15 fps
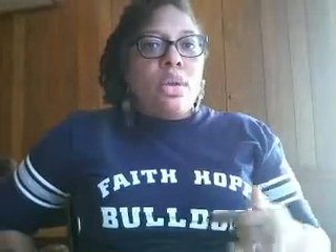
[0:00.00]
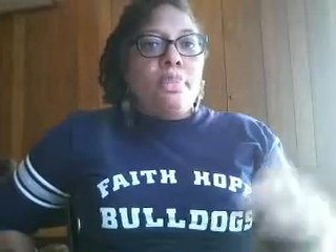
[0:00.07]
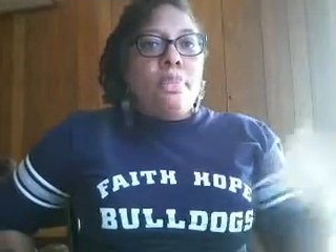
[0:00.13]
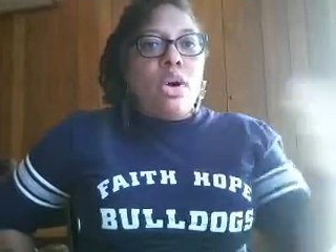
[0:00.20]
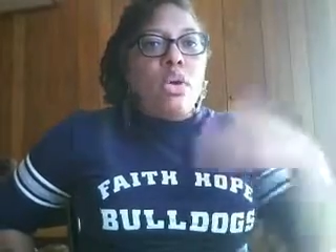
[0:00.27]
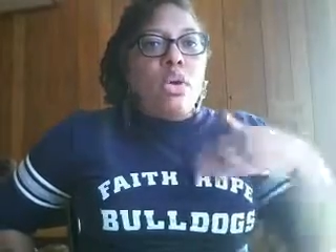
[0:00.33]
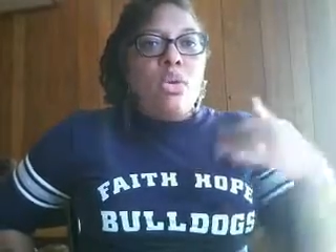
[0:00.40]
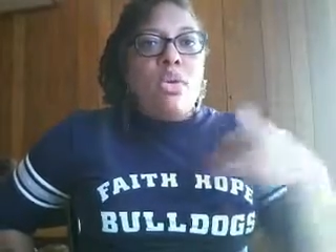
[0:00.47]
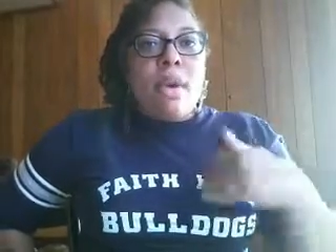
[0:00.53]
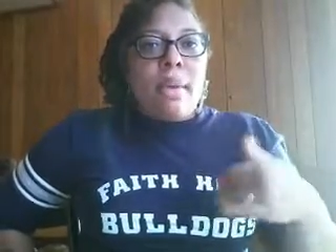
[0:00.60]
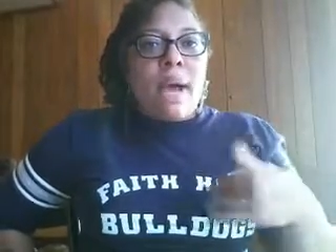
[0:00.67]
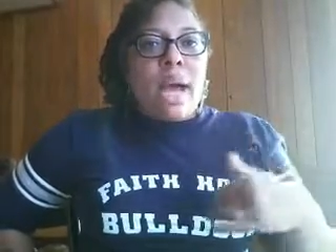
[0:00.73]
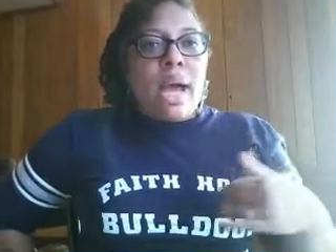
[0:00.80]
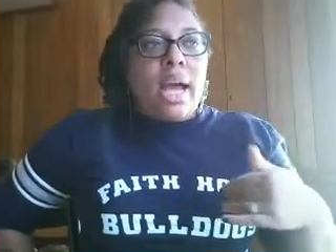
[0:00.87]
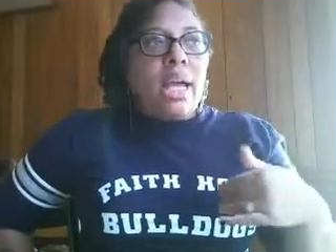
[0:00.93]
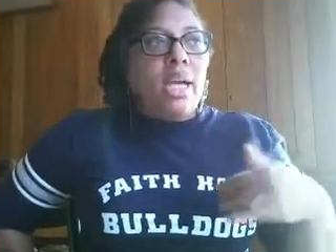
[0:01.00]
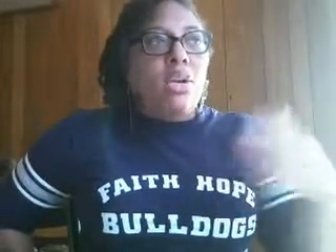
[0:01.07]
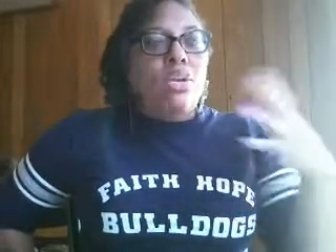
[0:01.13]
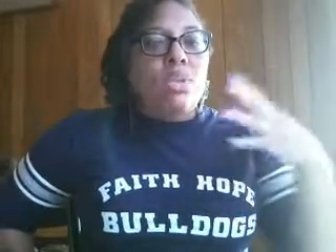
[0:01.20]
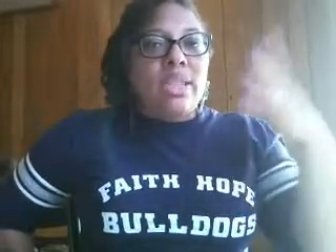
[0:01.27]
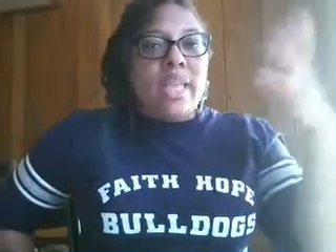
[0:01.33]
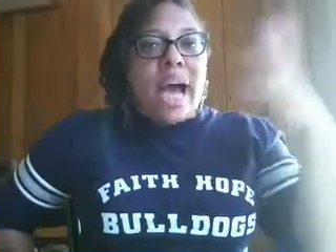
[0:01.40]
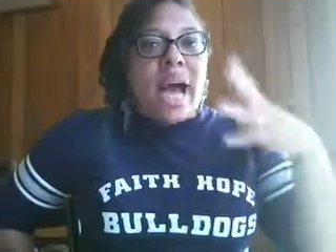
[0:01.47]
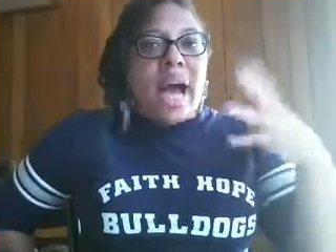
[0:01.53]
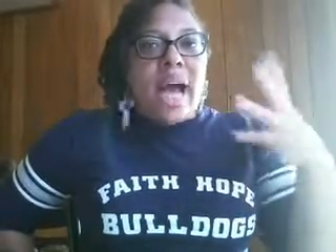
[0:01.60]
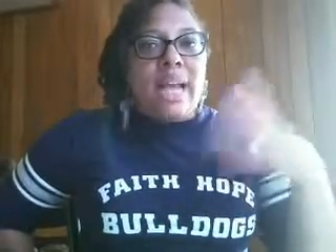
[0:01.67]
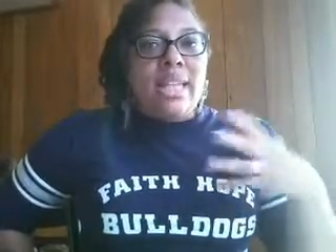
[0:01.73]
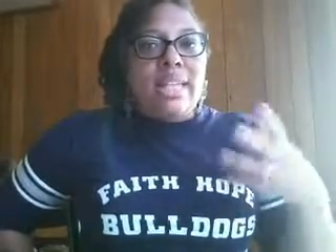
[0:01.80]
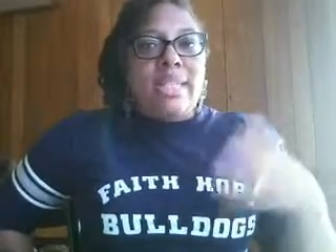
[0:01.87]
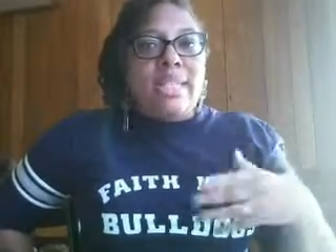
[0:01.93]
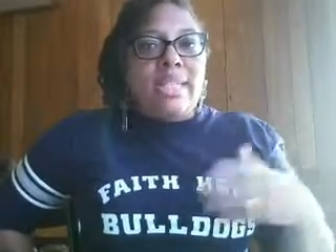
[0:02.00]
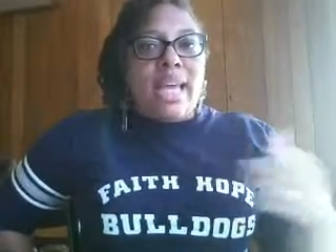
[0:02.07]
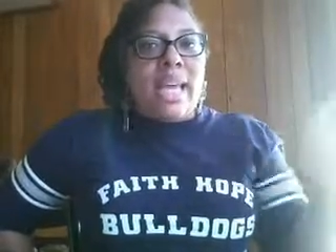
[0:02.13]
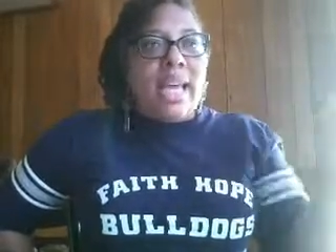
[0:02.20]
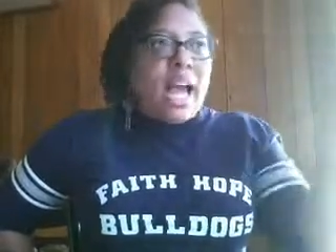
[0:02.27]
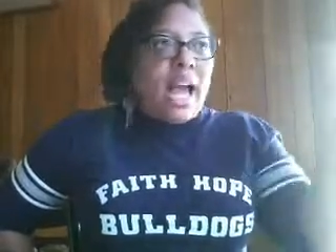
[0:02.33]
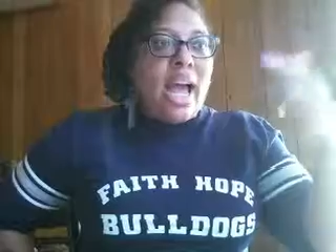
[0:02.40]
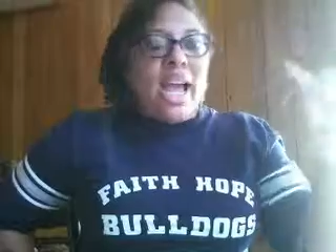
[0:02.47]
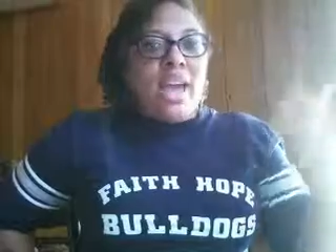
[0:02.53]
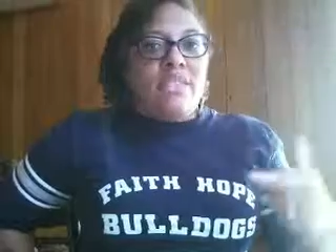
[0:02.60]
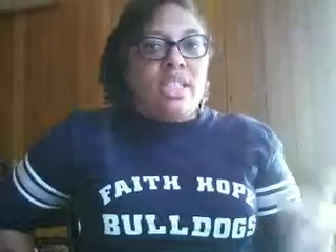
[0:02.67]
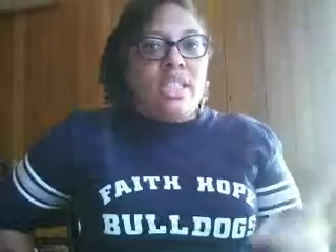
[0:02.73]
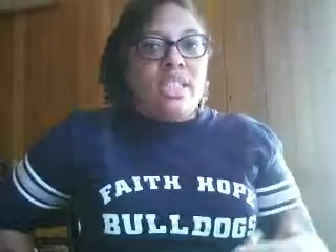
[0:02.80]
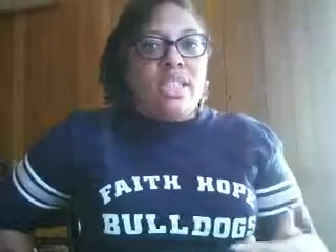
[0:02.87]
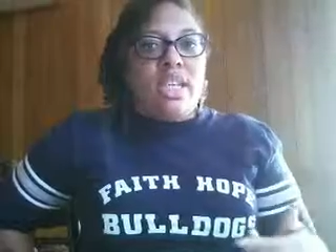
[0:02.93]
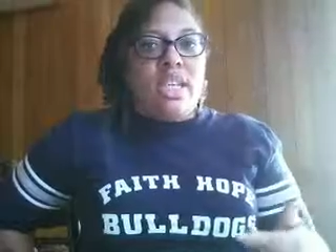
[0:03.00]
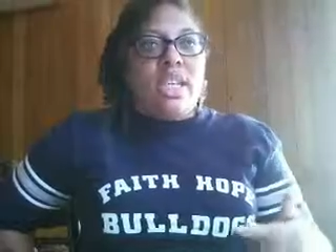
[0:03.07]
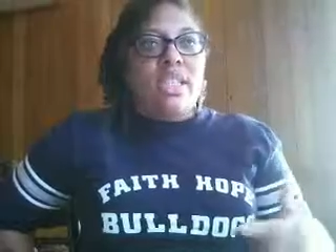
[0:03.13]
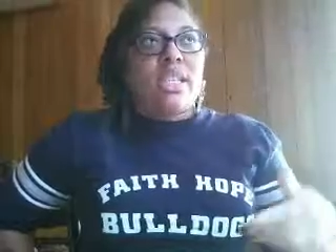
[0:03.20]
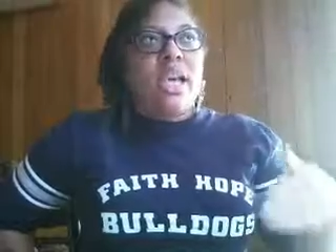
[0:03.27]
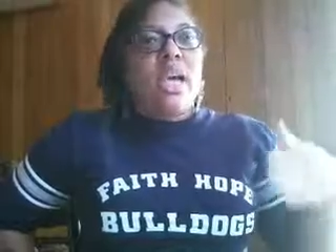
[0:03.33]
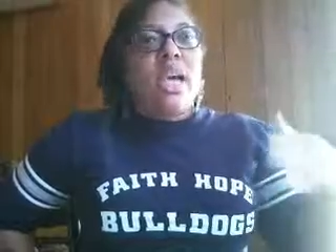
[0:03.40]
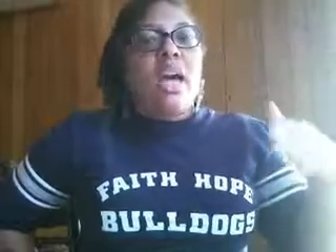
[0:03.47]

But who am I? Who's the I that's saying I have these things?